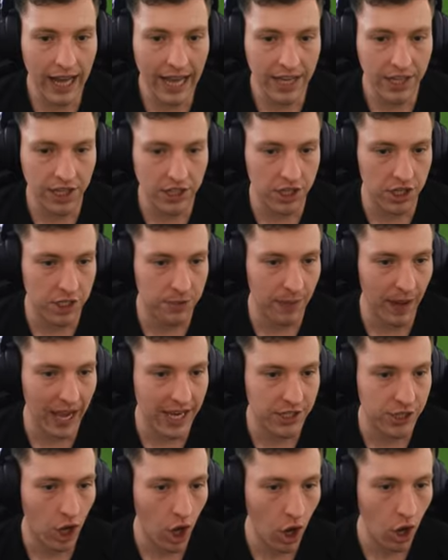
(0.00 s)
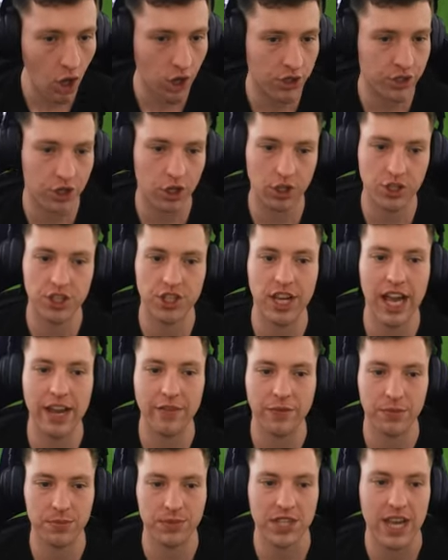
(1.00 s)
An acres of space. Hirst! Good
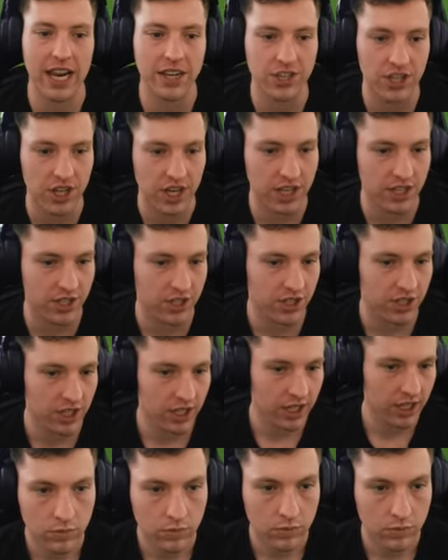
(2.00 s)
save from Sanchez.